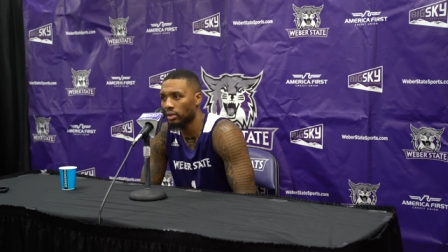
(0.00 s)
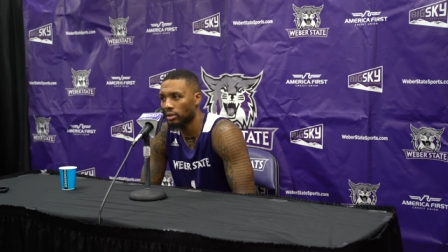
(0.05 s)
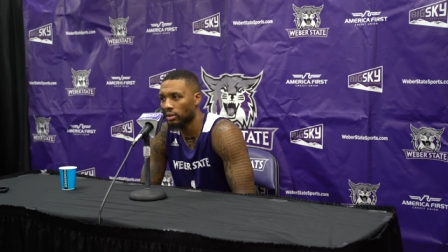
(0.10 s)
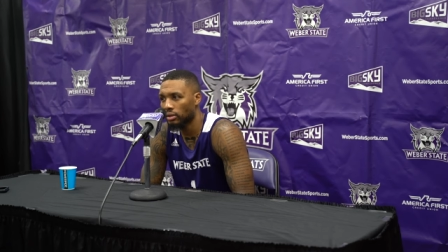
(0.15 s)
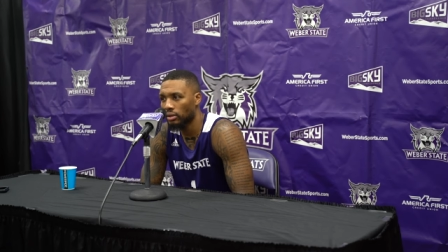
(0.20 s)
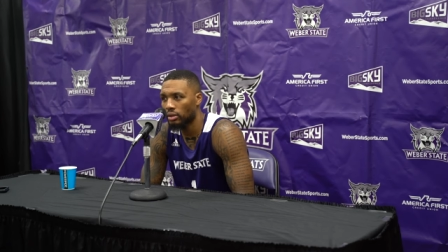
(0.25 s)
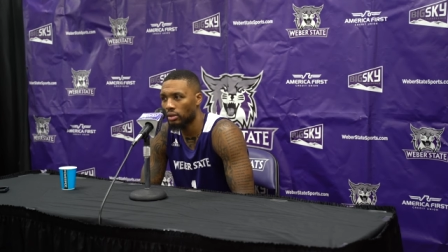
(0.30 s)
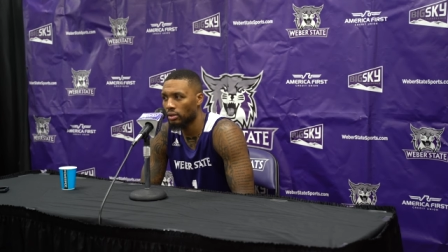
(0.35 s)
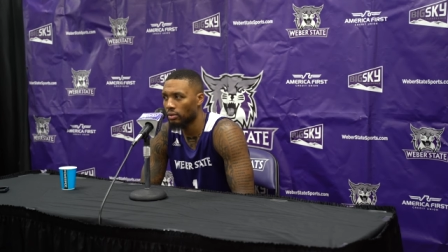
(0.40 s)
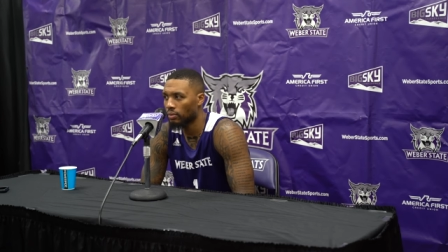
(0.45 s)

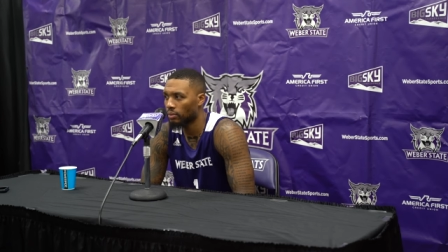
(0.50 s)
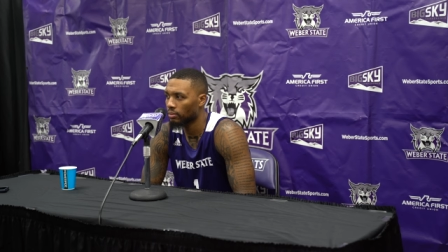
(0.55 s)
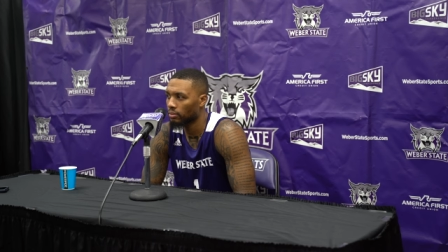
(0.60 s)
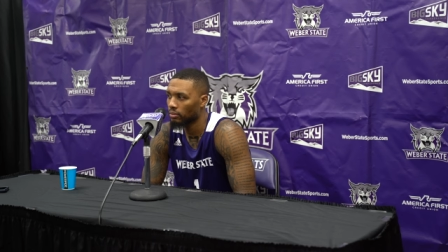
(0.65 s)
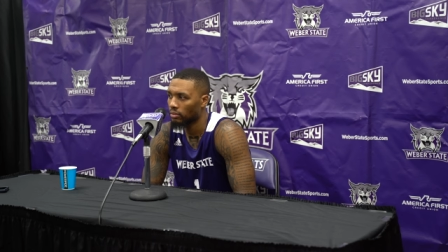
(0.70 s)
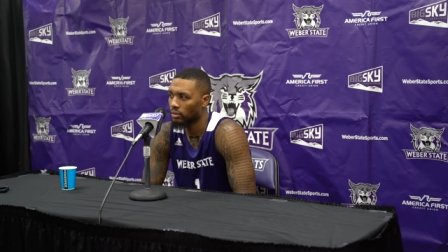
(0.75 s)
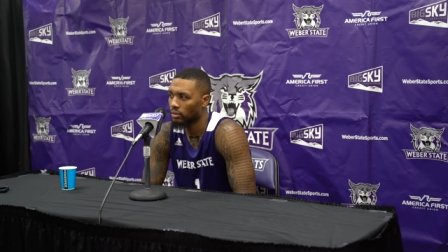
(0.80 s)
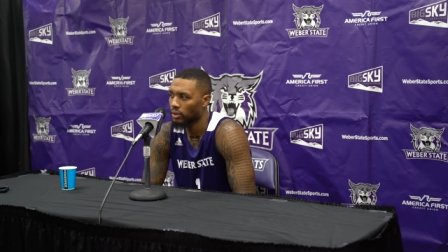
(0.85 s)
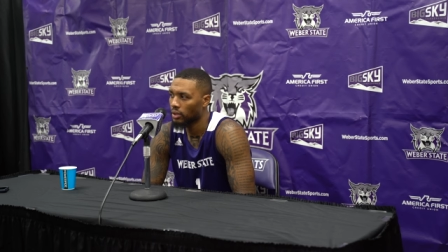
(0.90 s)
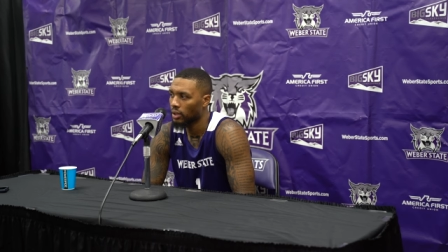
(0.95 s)

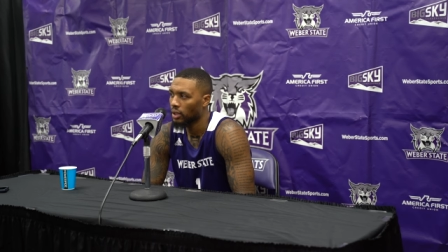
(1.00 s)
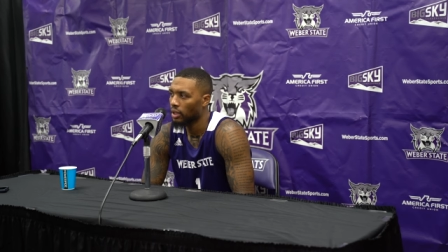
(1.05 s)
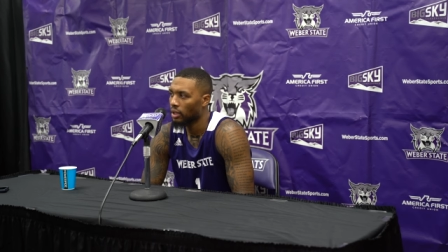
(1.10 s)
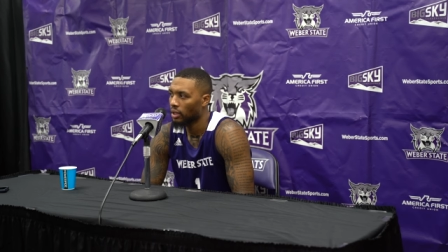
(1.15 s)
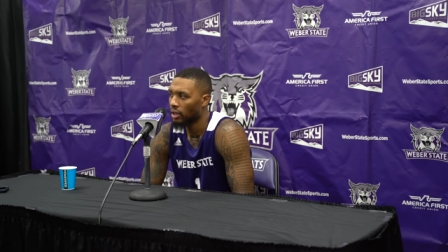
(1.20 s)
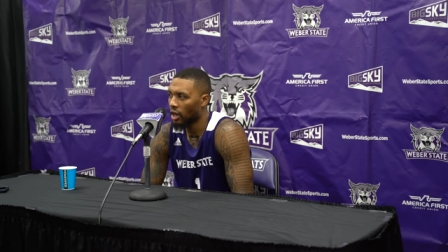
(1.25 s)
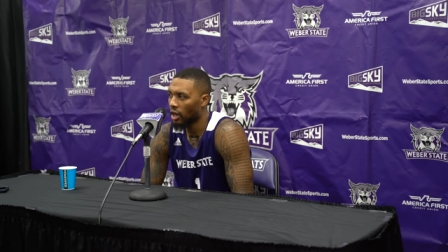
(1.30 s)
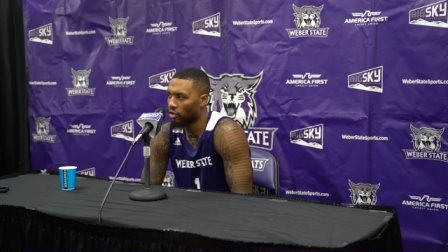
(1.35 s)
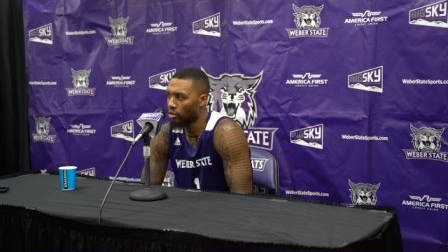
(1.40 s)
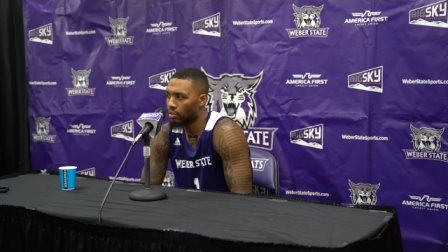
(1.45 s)

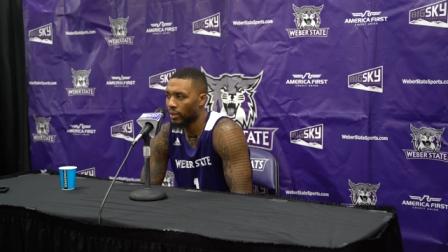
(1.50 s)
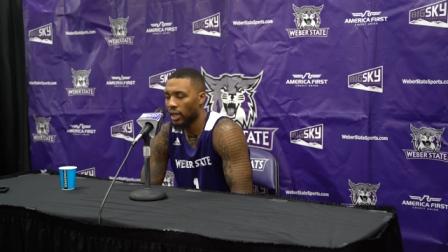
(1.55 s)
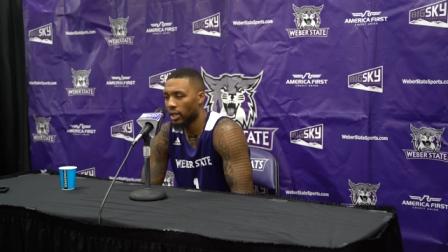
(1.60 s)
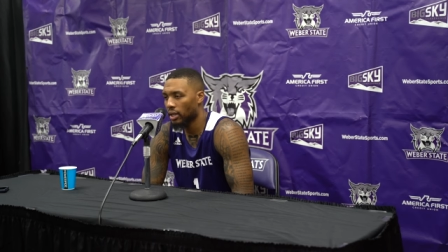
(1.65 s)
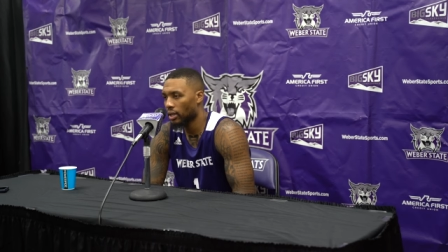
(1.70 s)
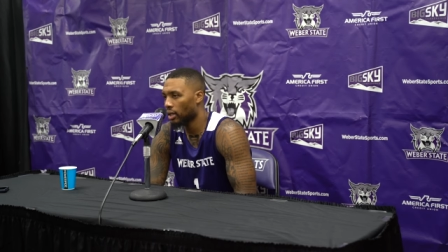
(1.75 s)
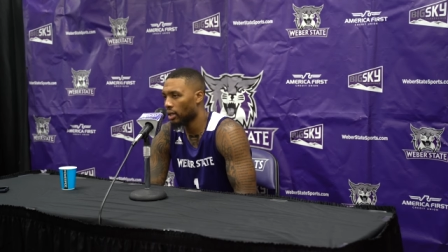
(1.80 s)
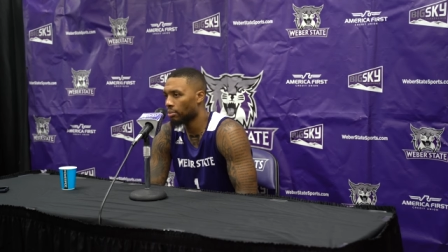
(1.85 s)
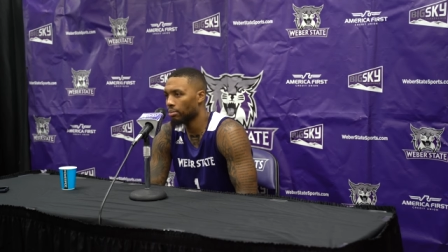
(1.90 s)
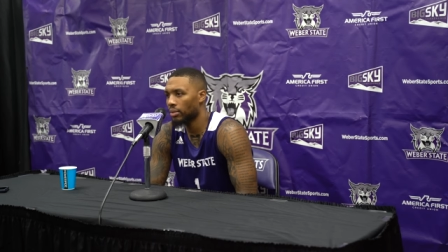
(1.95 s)
And everybody
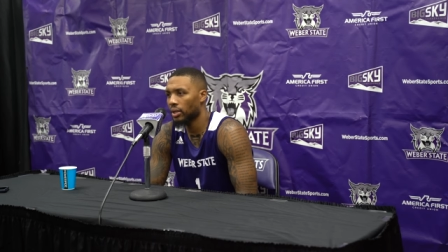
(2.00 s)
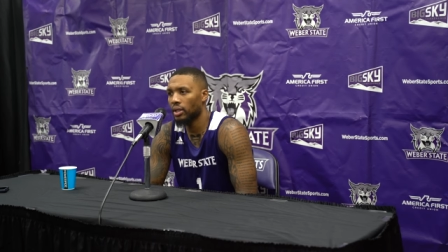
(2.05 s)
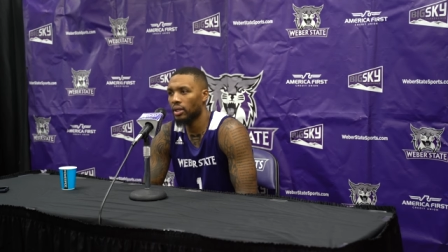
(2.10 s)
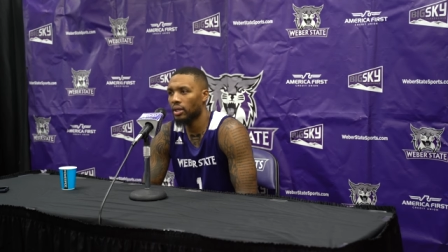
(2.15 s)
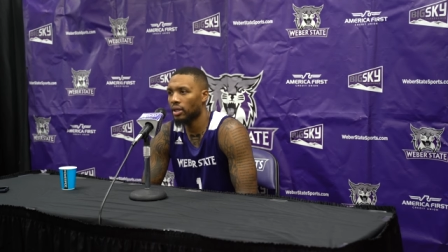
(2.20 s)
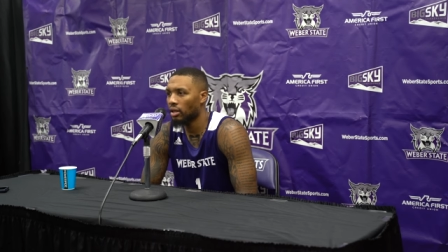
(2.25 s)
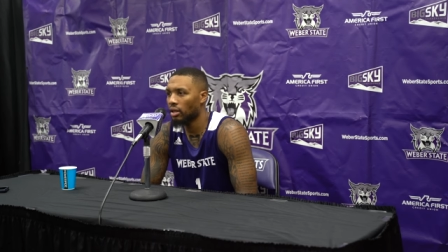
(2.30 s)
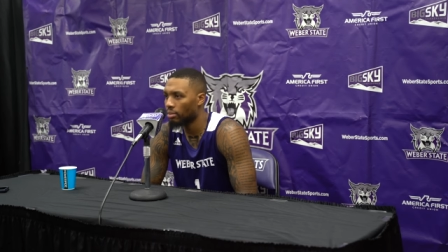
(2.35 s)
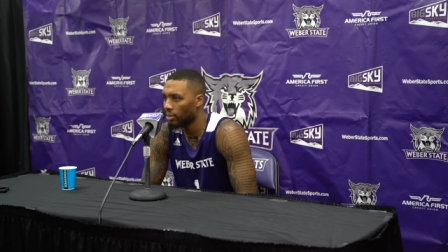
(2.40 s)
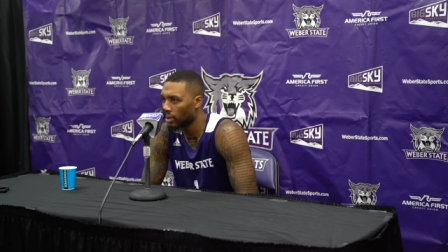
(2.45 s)
can't be in
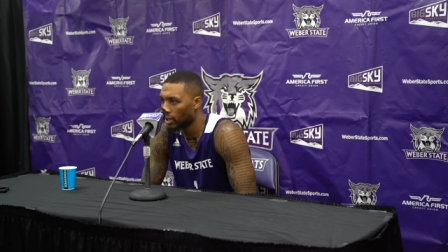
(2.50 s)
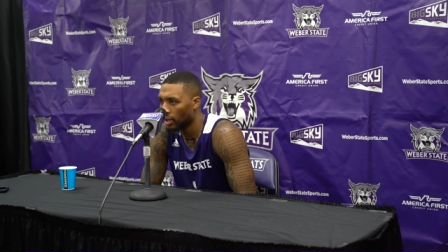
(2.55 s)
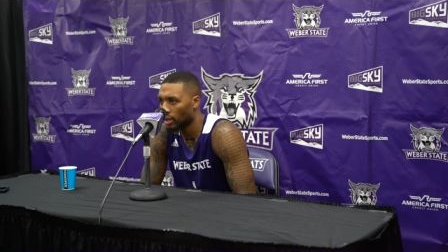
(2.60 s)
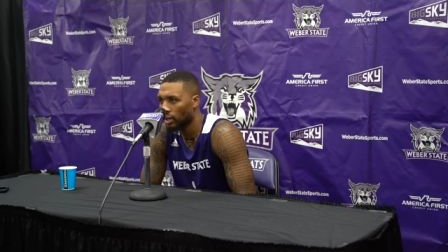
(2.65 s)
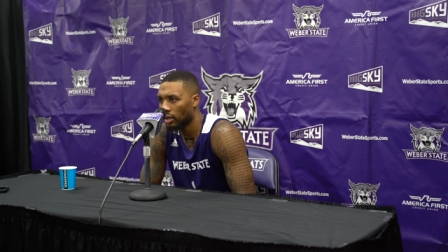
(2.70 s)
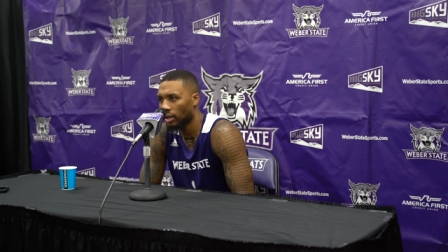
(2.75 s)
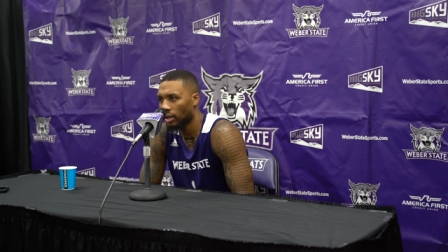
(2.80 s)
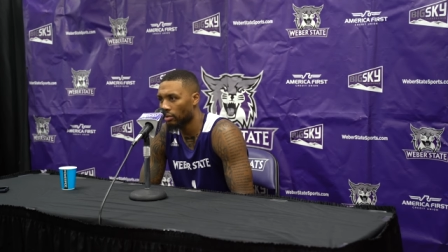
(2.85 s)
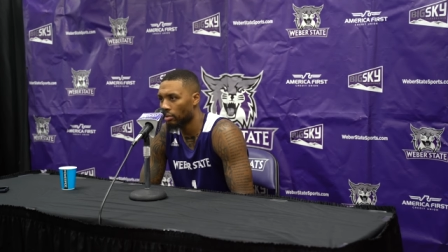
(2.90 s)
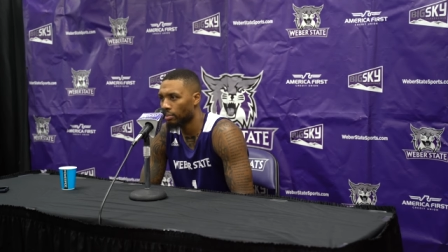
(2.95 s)
the
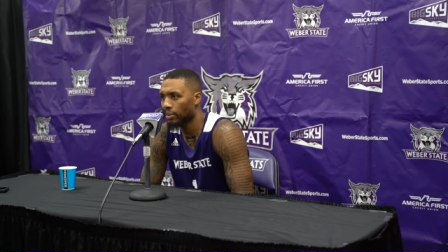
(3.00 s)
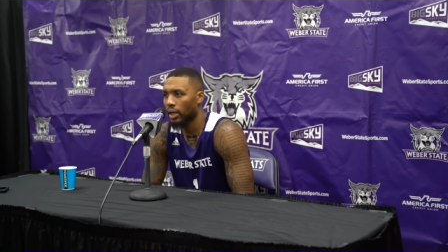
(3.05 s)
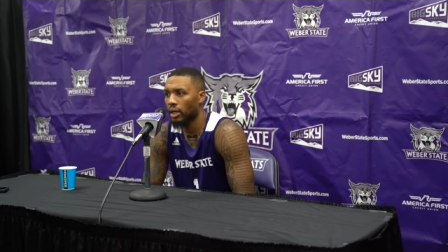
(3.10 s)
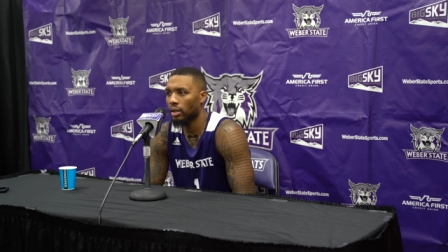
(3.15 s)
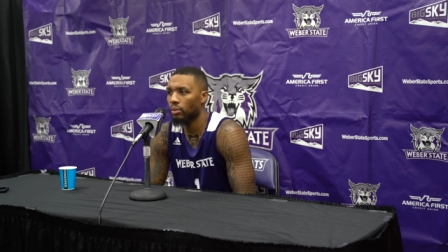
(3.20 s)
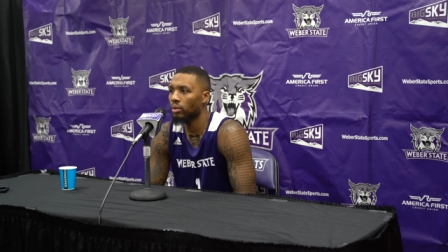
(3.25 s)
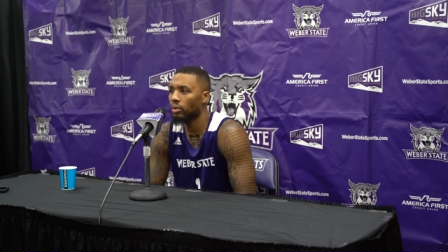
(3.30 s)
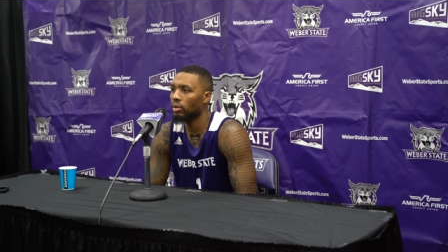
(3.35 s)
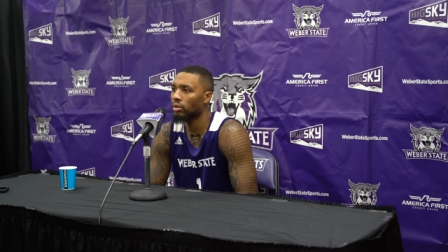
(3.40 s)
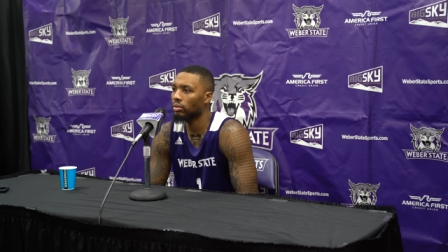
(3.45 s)
NBA. Everybody
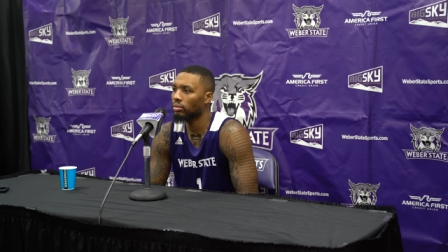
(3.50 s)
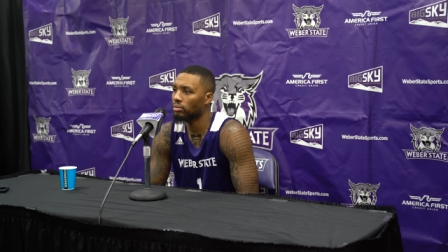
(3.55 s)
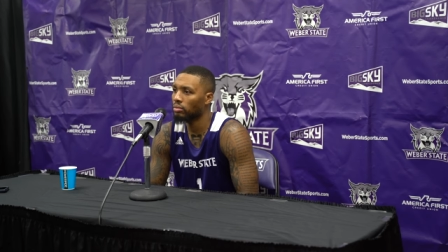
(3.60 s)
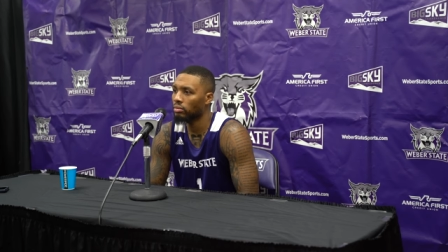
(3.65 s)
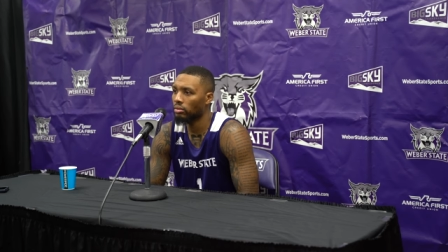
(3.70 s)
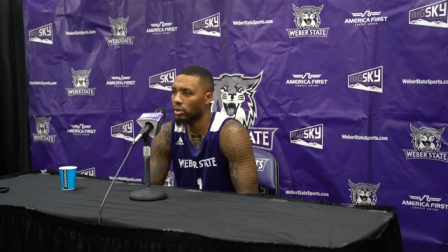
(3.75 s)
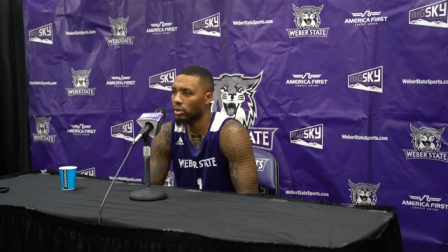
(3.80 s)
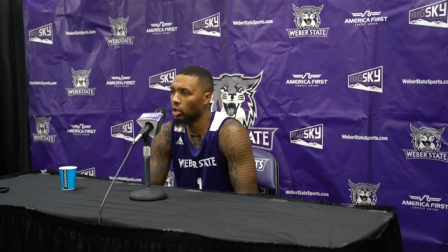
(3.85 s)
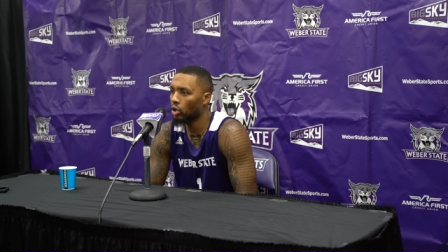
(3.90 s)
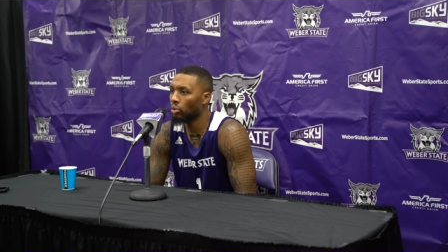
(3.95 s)

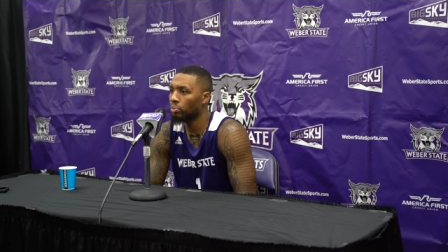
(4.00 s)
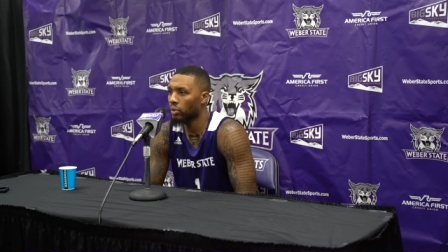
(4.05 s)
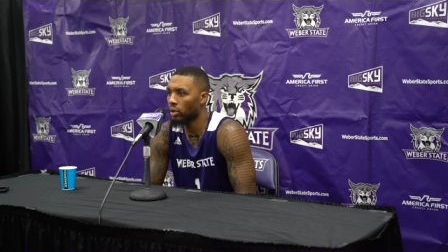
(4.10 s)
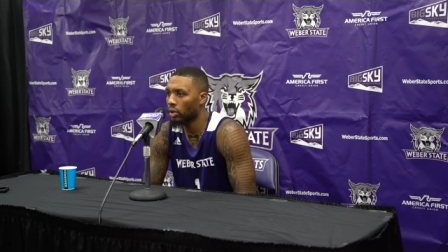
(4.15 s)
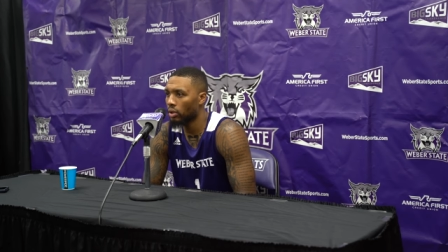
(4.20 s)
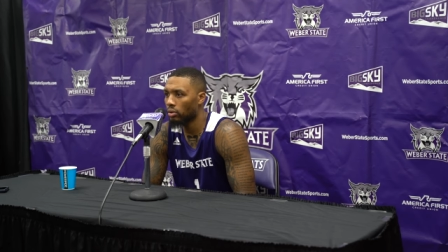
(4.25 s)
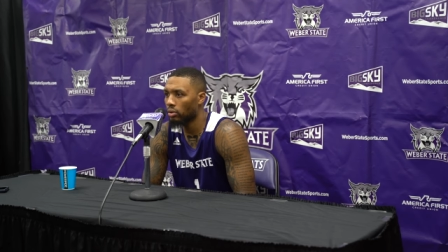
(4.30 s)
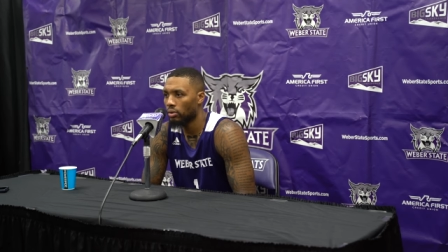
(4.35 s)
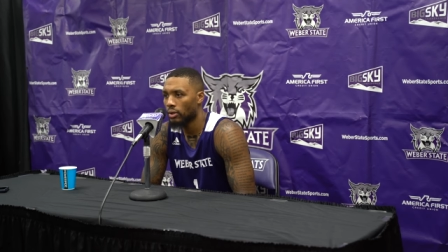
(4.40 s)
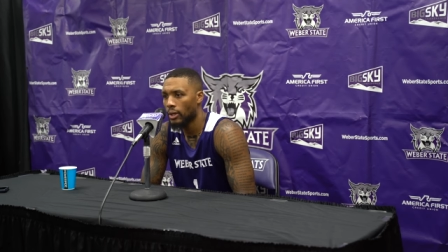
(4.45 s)
won't go
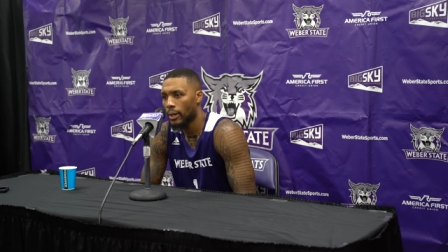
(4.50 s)
pro.